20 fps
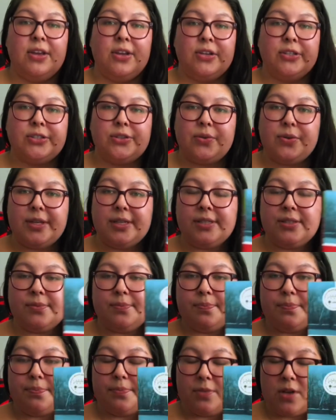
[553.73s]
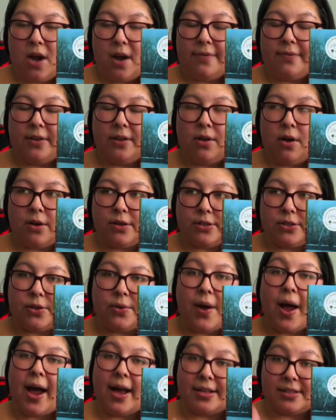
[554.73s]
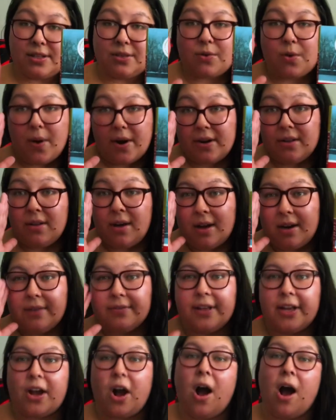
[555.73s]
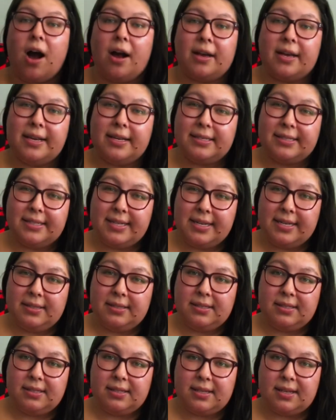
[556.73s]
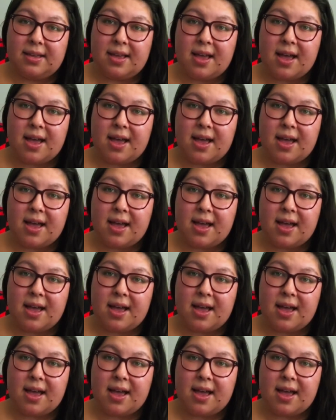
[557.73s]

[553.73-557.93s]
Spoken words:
So this novel also has quite a lot of like hockey scenes.